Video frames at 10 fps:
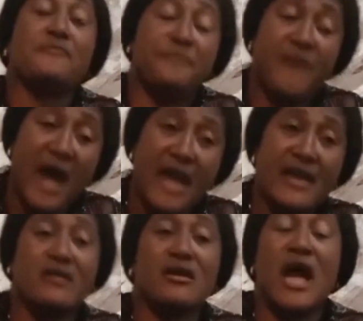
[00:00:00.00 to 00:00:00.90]

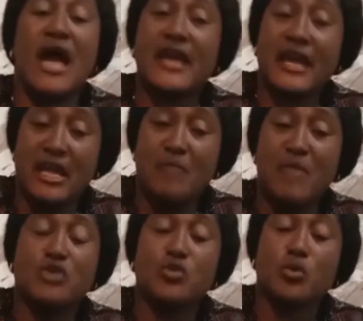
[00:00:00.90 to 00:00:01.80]
fine, I can name
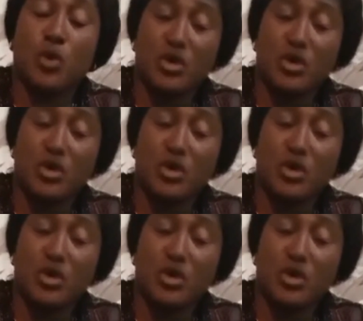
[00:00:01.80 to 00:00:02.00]
you,